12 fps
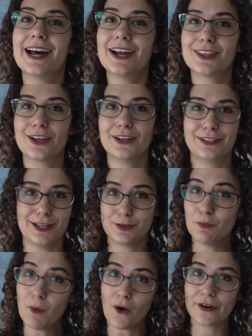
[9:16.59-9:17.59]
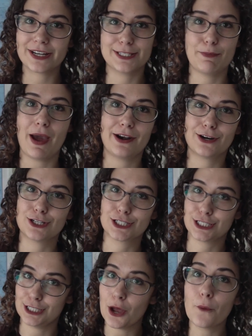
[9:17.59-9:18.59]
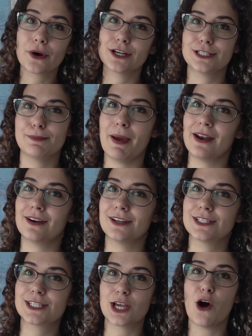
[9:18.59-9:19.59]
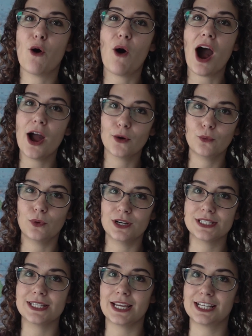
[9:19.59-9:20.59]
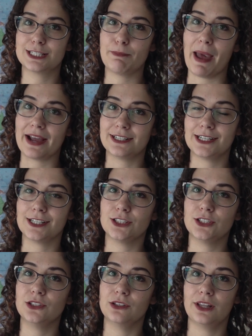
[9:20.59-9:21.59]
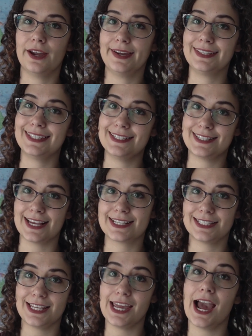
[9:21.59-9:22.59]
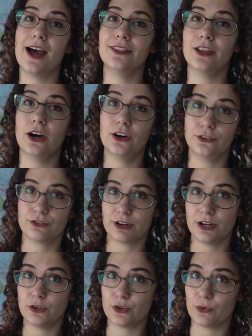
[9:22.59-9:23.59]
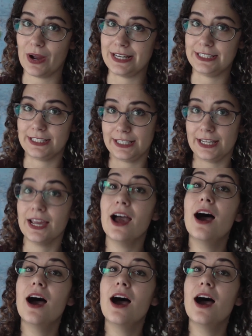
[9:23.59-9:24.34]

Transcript: I thought that more is better, slower is better, so I was expecting to like the 60 and the 120